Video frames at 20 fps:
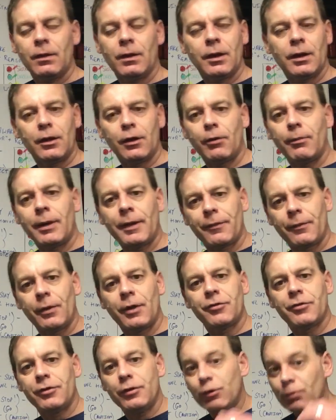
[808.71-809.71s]
I don't know about the
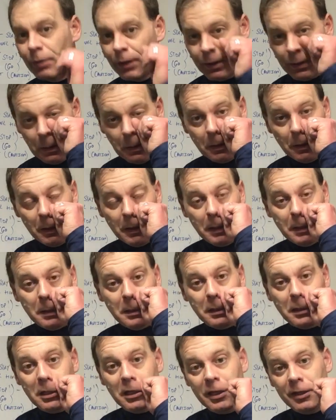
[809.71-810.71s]
rest of you, but
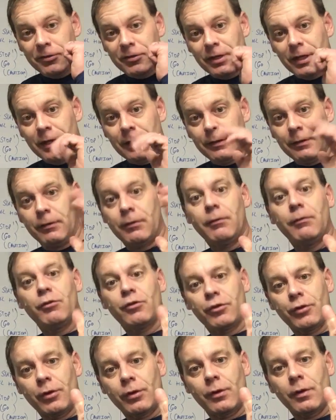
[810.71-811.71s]
it's getting
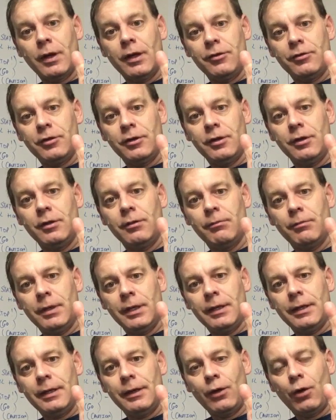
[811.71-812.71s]
stir-crazy
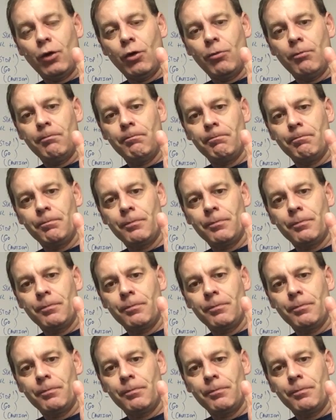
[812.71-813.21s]
being at home.